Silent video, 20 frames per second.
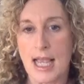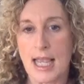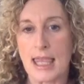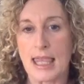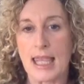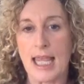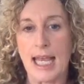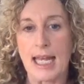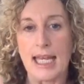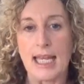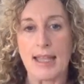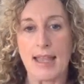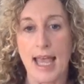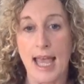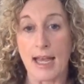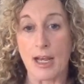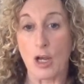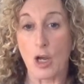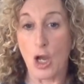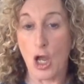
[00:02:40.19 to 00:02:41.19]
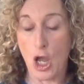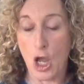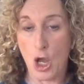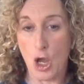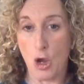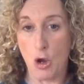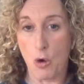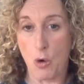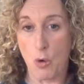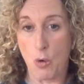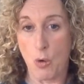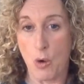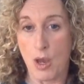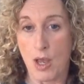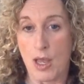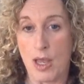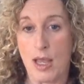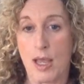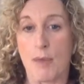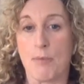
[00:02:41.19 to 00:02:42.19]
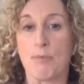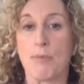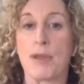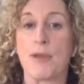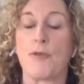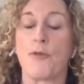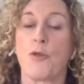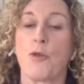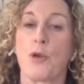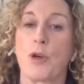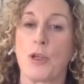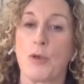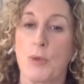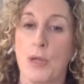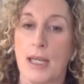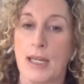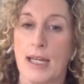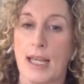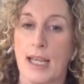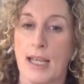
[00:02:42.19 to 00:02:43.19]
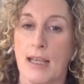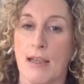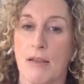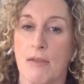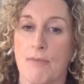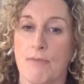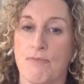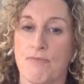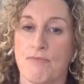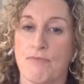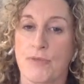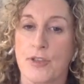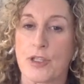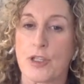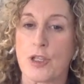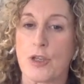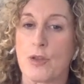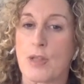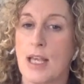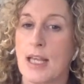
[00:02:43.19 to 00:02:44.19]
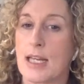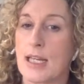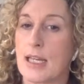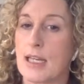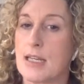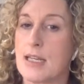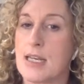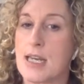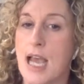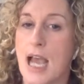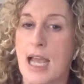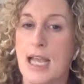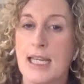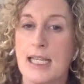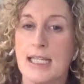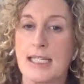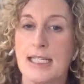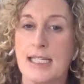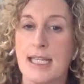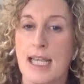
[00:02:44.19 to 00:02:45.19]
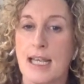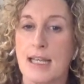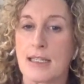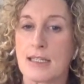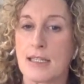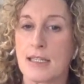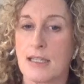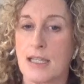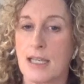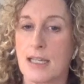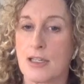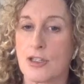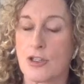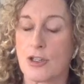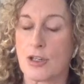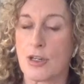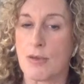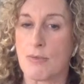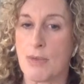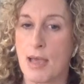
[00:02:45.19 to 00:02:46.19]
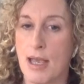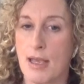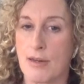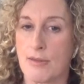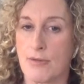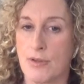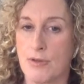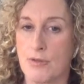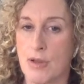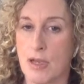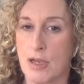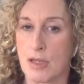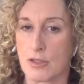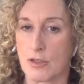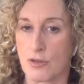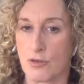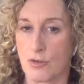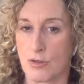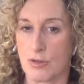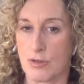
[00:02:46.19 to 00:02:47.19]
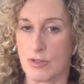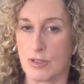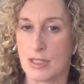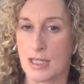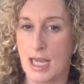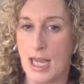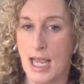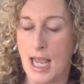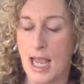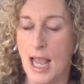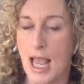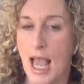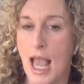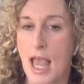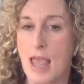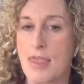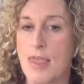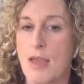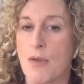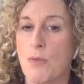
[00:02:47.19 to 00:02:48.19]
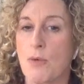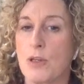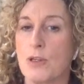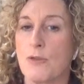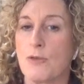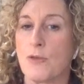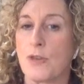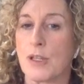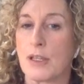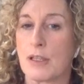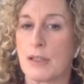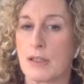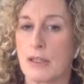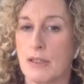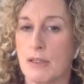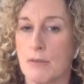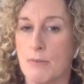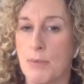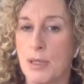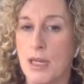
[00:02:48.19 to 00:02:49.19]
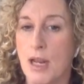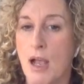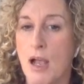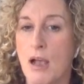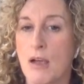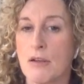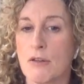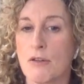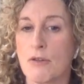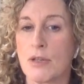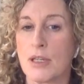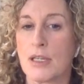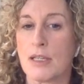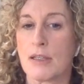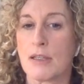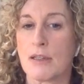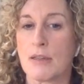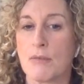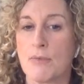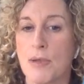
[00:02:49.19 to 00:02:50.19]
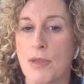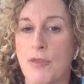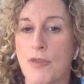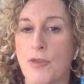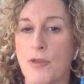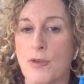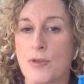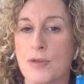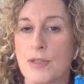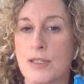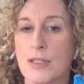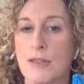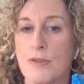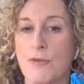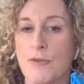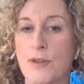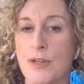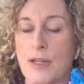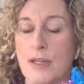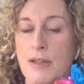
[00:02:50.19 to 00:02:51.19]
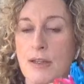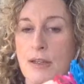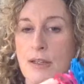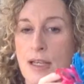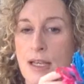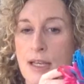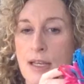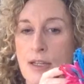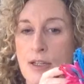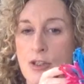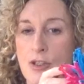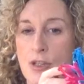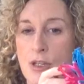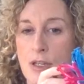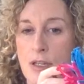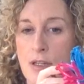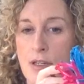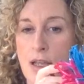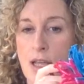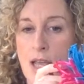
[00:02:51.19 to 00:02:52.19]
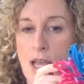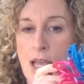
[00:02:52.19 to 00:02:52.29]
letting that go before you inhale. So letting a nice exhalation come out of your nostrils. And then when you feel a little bit hungry, a little bit thirsty for inhalation,